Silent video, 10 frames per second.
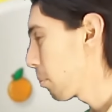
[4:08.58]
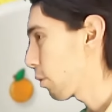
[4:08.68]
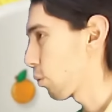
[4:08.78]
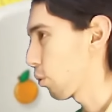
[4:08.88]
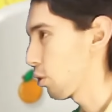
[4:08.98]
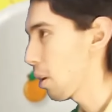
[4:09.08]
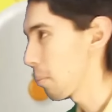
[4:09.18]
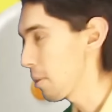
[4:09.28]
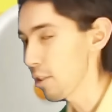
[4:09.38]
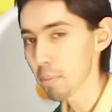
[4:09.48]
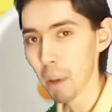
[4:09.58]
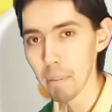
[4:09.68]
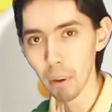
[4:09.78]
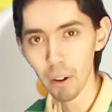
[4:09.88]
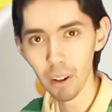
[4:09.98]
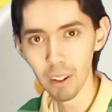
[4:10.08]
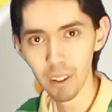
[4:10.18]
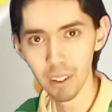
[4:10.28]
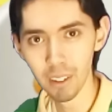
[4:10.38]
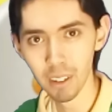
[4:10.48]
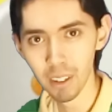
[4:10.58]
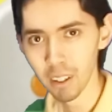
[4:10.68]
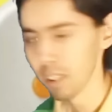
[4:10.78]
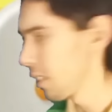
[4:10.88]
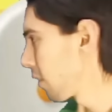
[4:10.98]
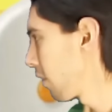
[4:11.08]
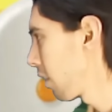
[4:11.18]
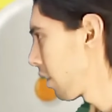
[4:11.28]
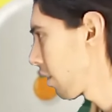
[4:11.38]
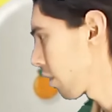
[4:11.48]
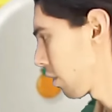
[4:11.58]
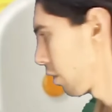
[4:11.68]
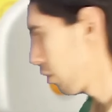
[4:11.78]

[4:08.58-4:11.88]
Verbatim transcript: Mr. Salt, Mrs. Pepper. Oh, oh hey, David.